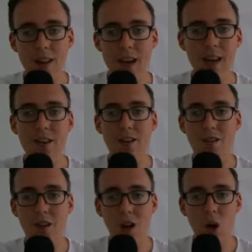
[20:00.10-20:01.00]
that
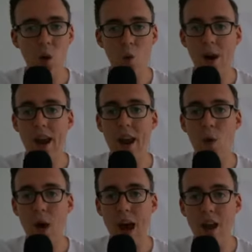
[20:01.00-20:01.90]
he's, you know, one hit
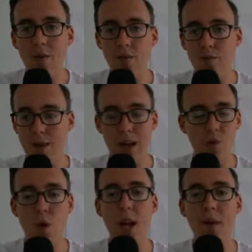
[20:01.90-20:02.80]
away and he's
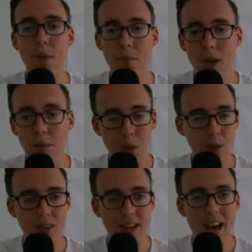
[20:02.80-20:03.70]
running up the middle
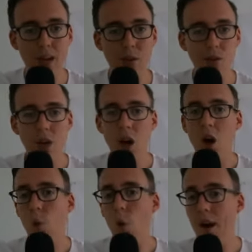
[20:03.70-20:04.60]
between the tackles,
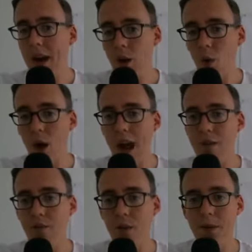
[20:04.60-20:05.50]
one hit away
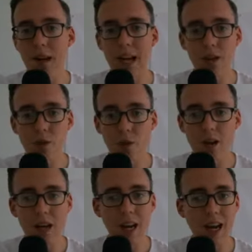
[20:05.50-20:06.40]
from an
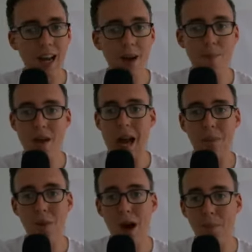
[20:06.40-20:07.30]
injury. I got to
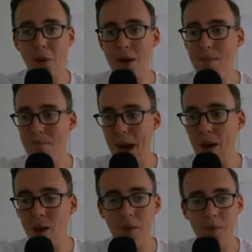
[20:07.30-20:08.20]
protect Brock Purdy
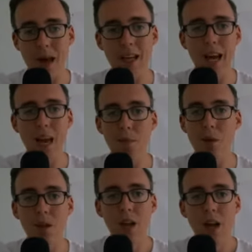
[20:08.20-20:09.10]
better if I'm Matt
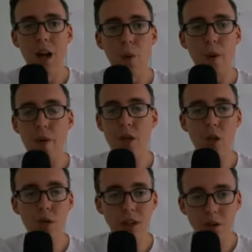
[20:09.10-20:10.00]
Campbell, whether it's
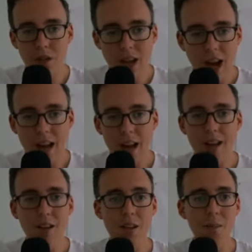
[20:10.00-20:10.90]
using those tight
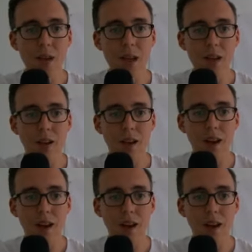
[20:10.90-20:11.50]
ends in